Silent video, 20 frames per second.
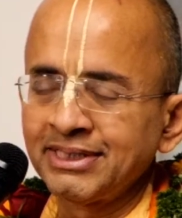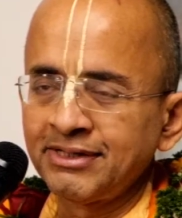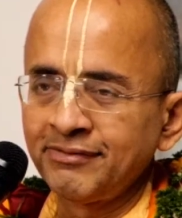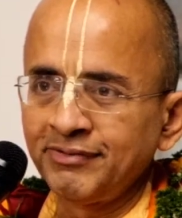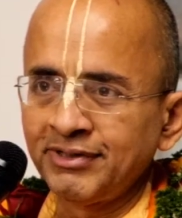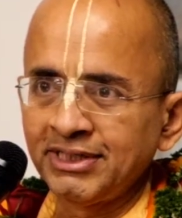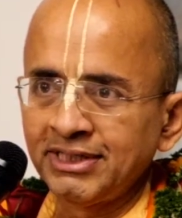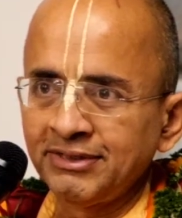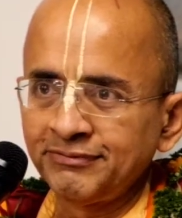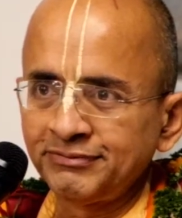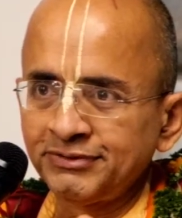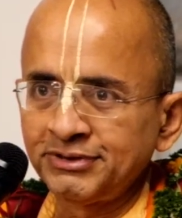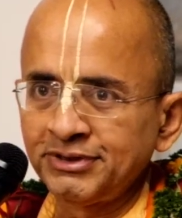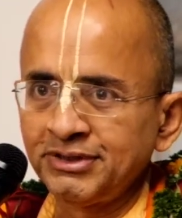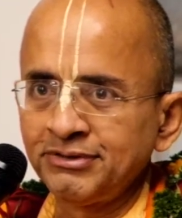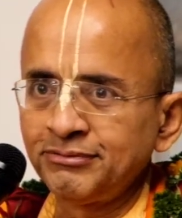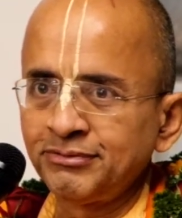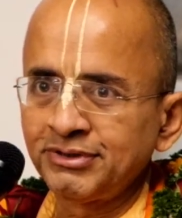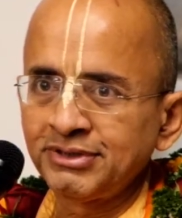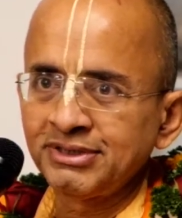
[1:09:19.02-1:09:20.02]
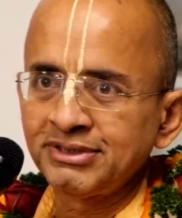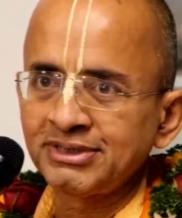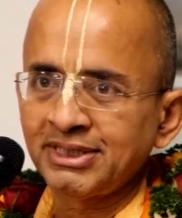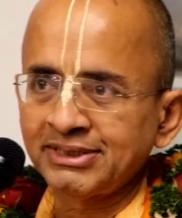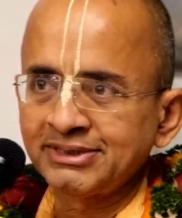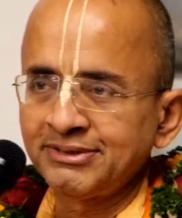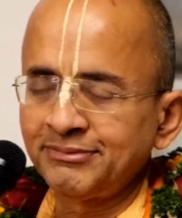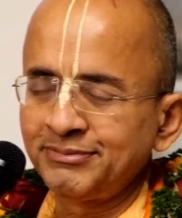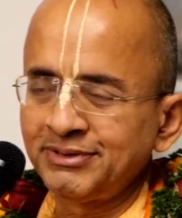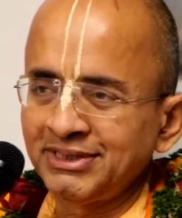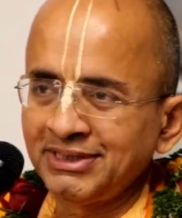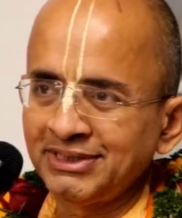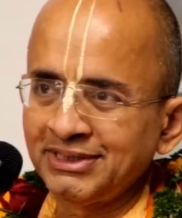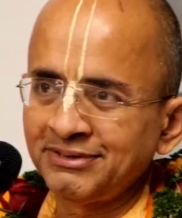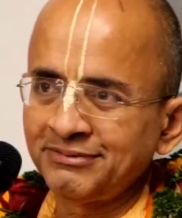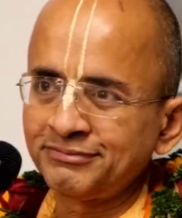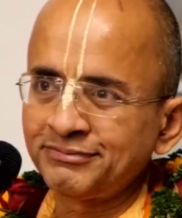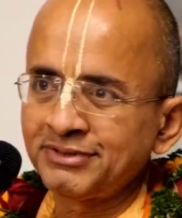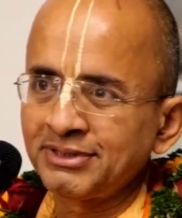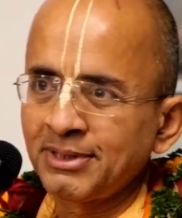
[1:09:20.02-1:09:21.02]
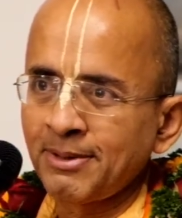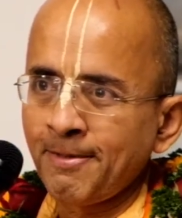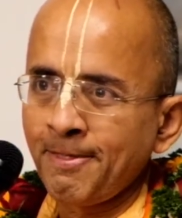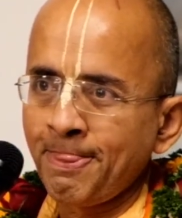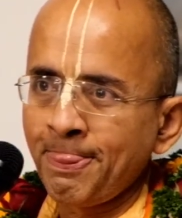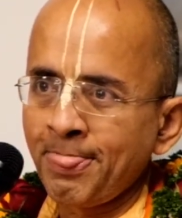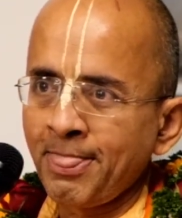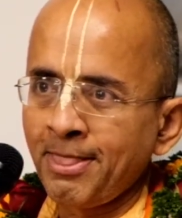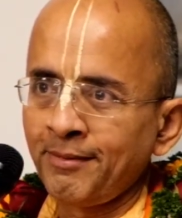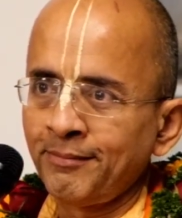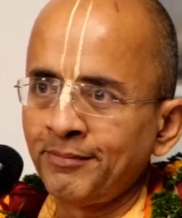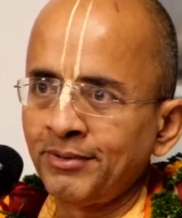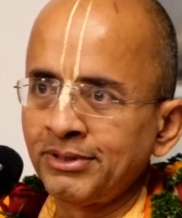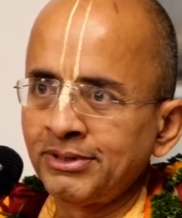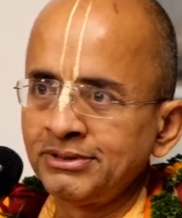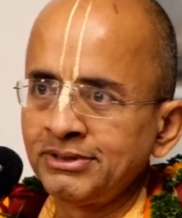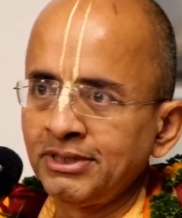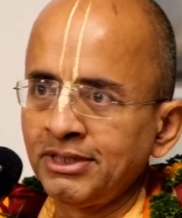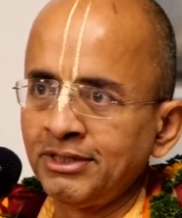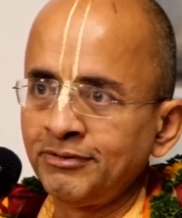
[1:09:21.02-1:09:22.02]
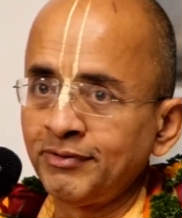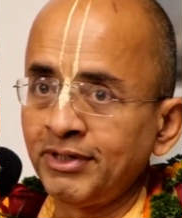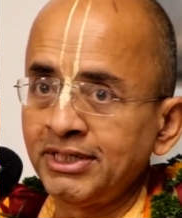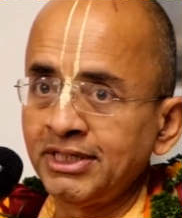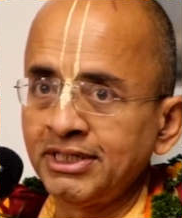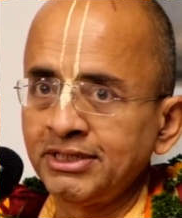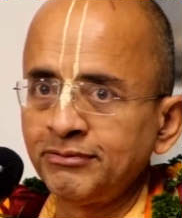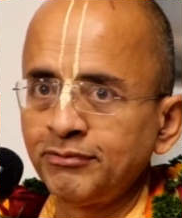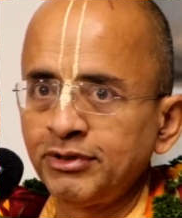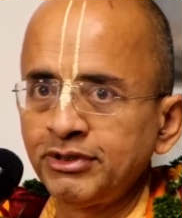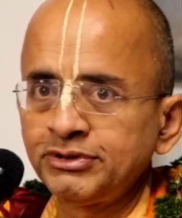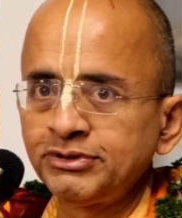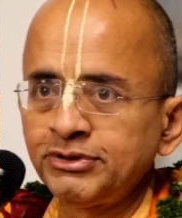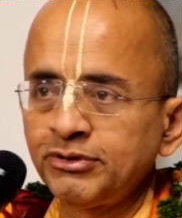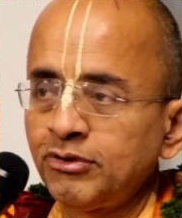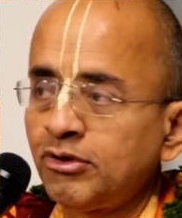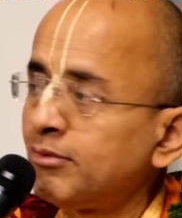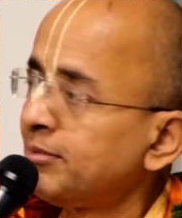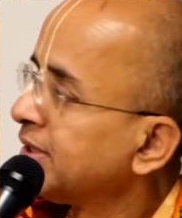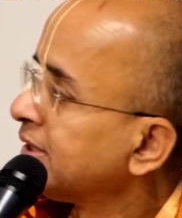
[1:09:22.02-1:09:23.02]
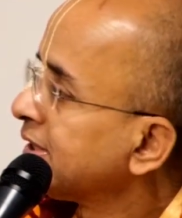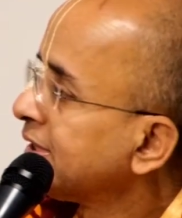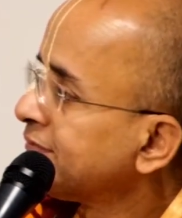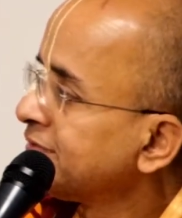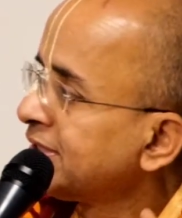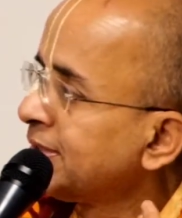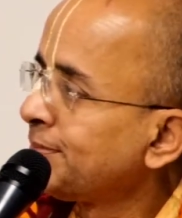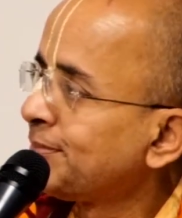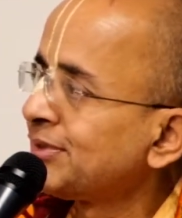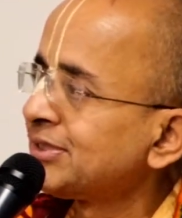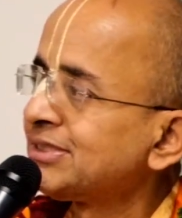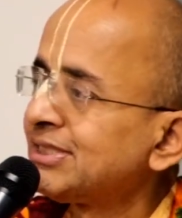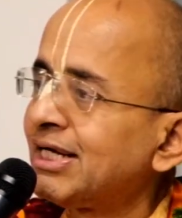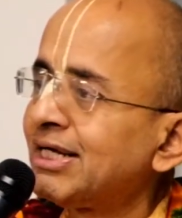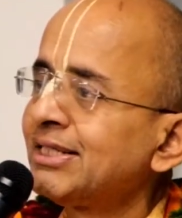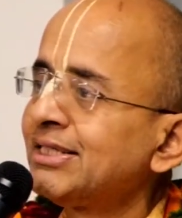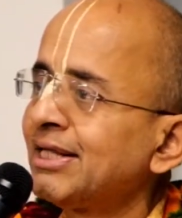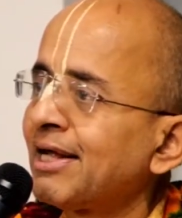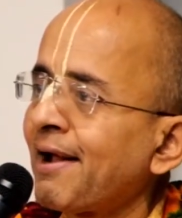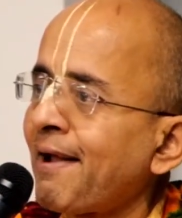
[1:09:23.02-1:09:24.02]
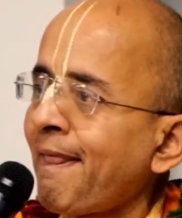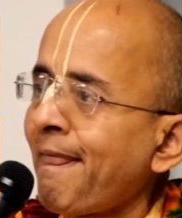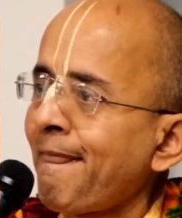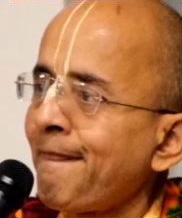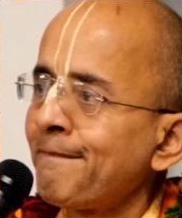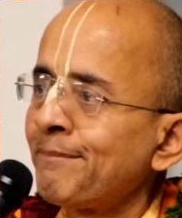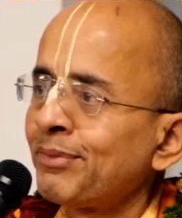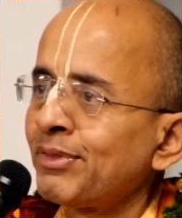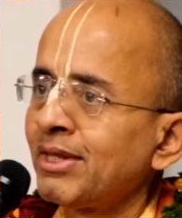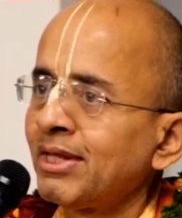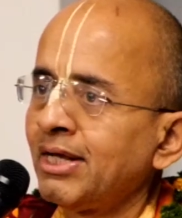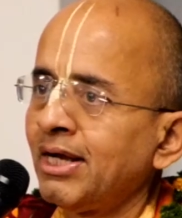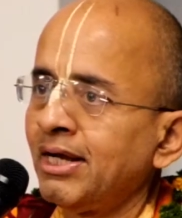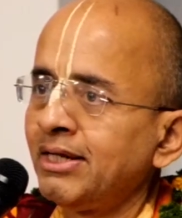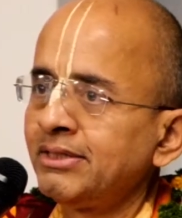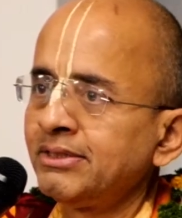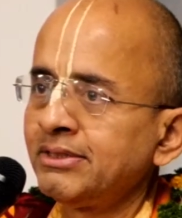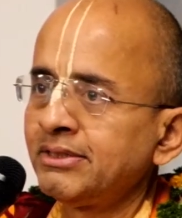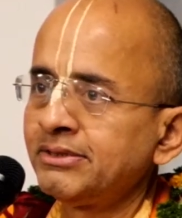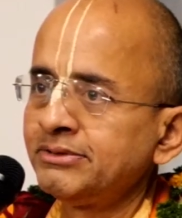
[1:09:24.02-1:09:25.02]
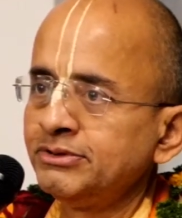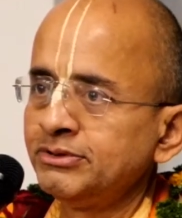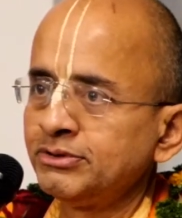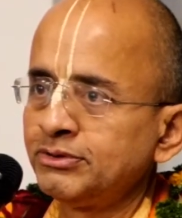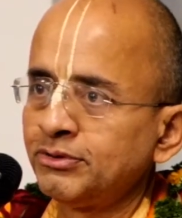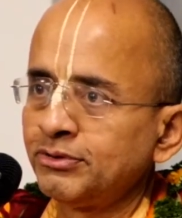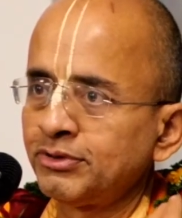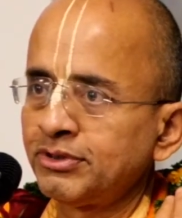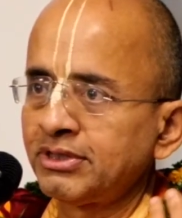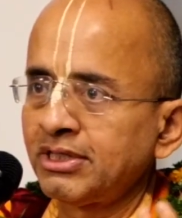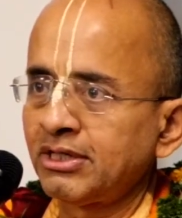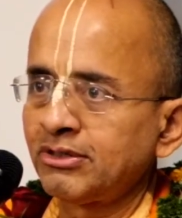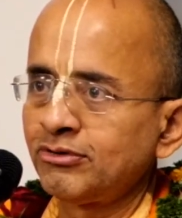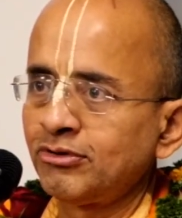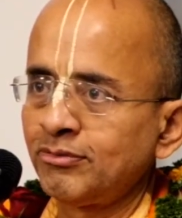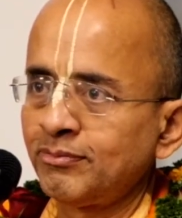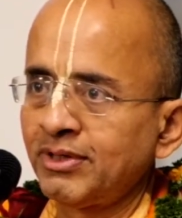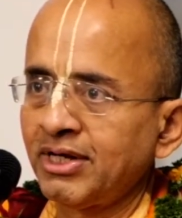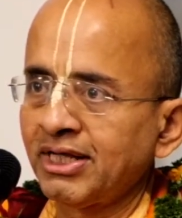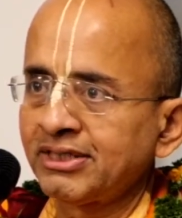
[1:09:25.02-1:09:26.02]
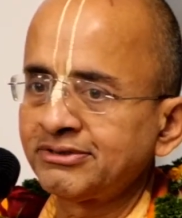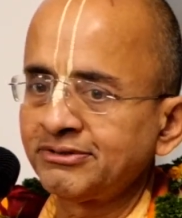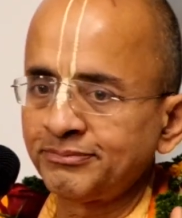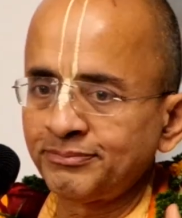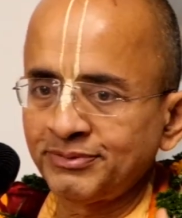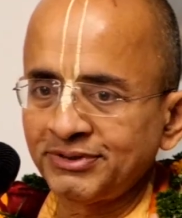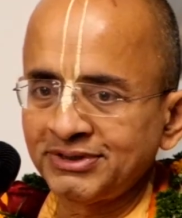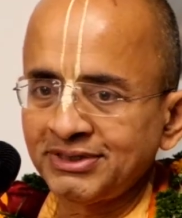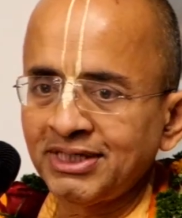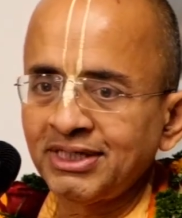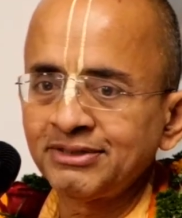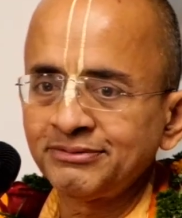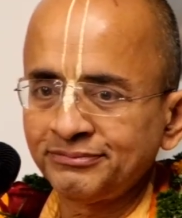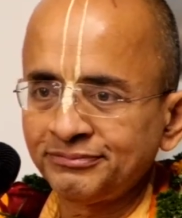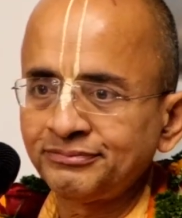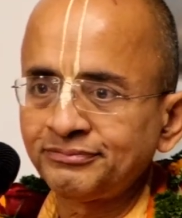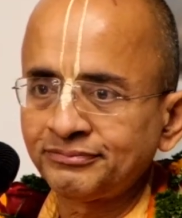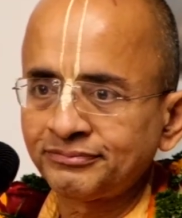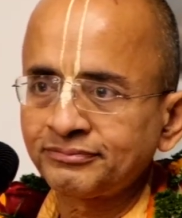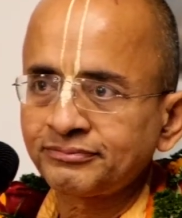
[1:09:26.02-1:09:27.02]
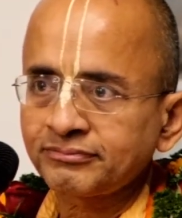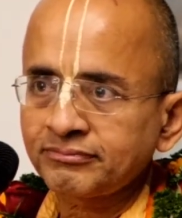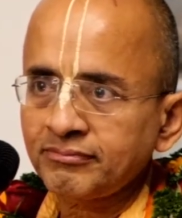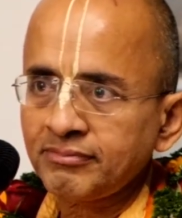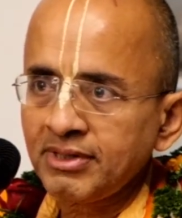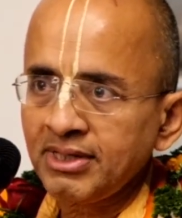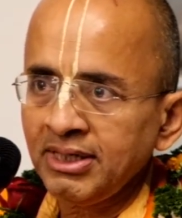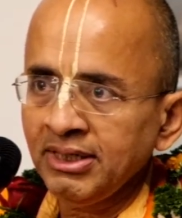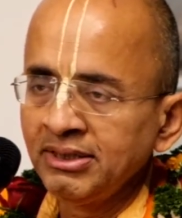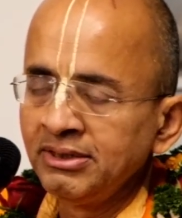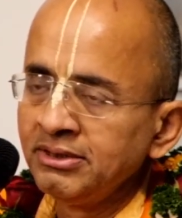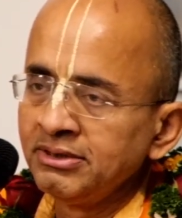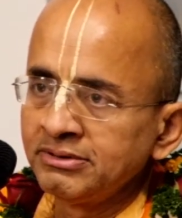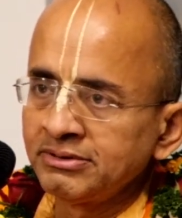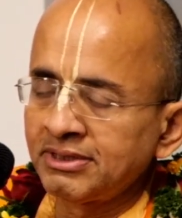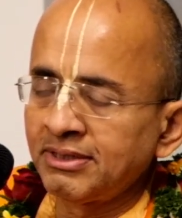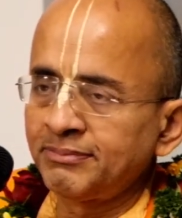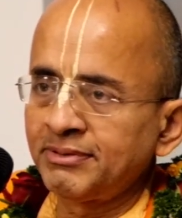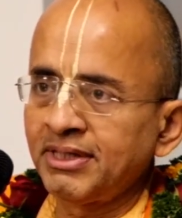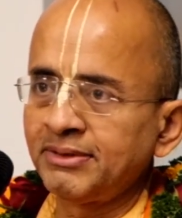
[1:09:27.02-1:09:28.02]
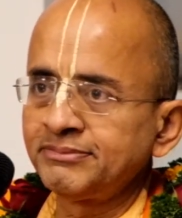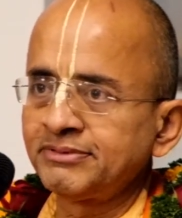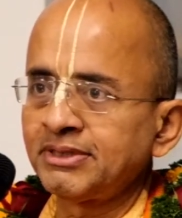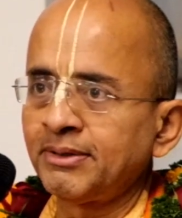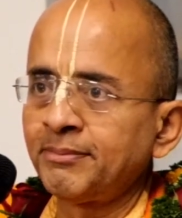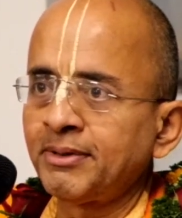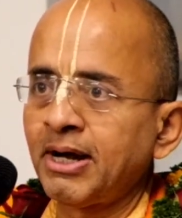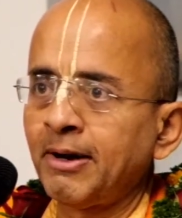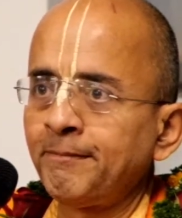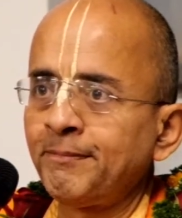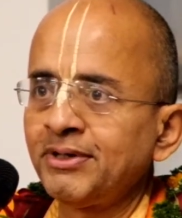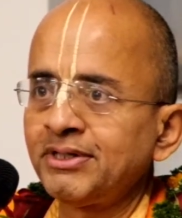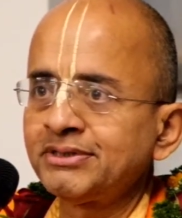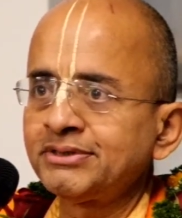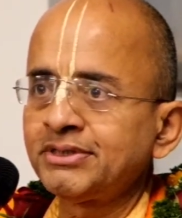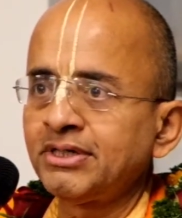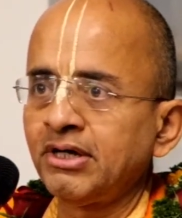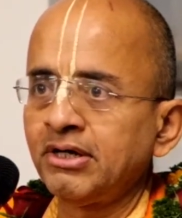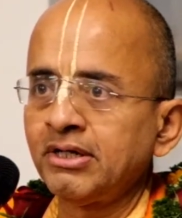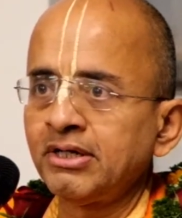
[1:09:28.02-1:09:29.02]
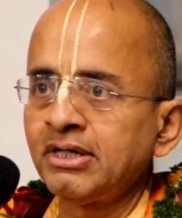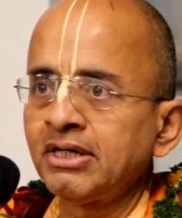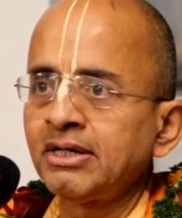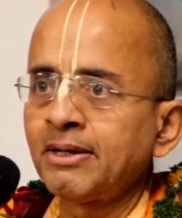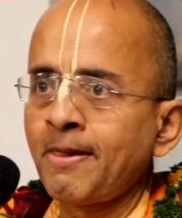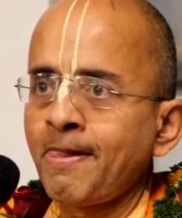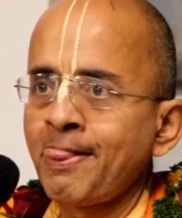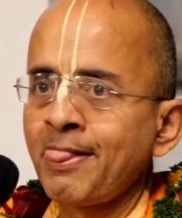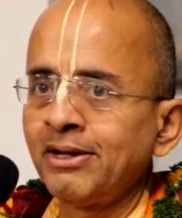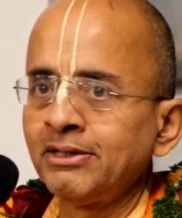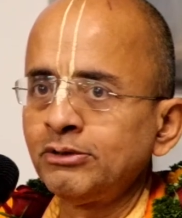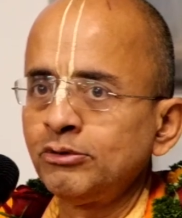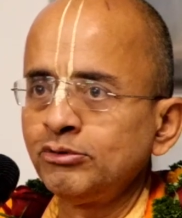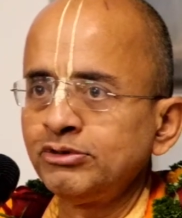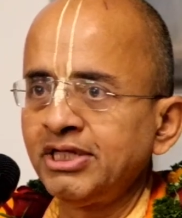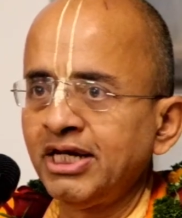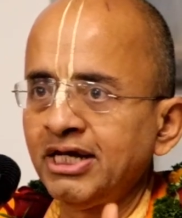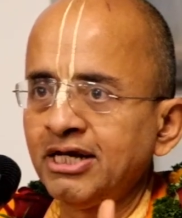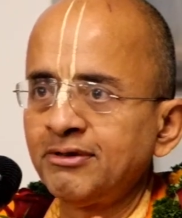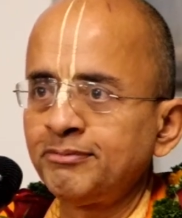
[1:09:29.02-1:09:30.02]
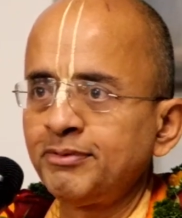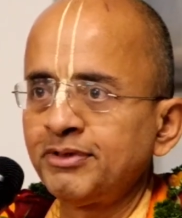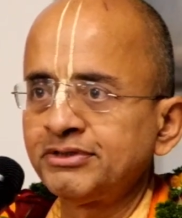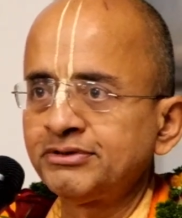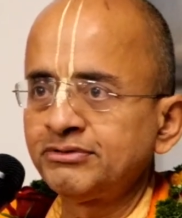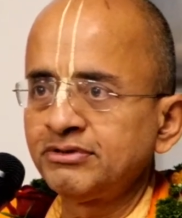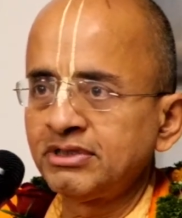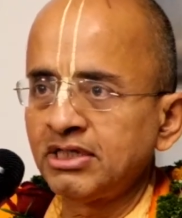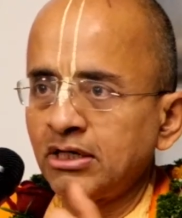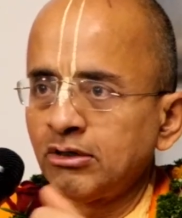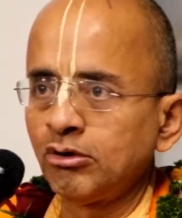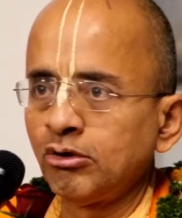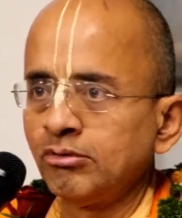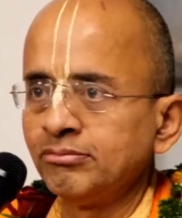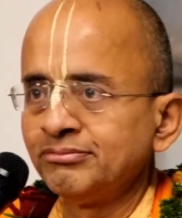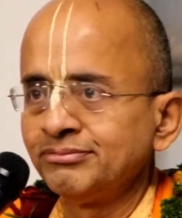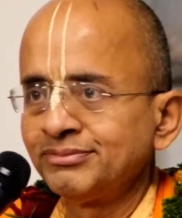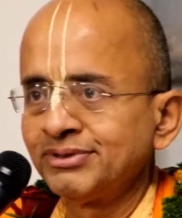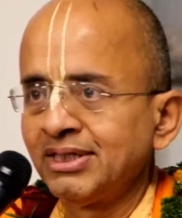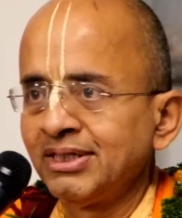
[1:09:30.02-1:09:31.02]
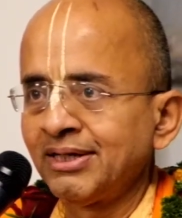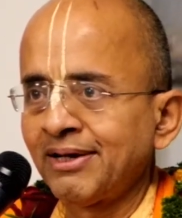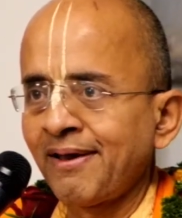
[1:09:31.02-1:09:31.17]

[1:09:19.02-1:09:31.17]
Giving gifts to devotees, accepting gifts, inviting devotees to your home and giving them prasad. And you go to their home and accept prasad. Sometimes some couples call 2-3 couples to their home.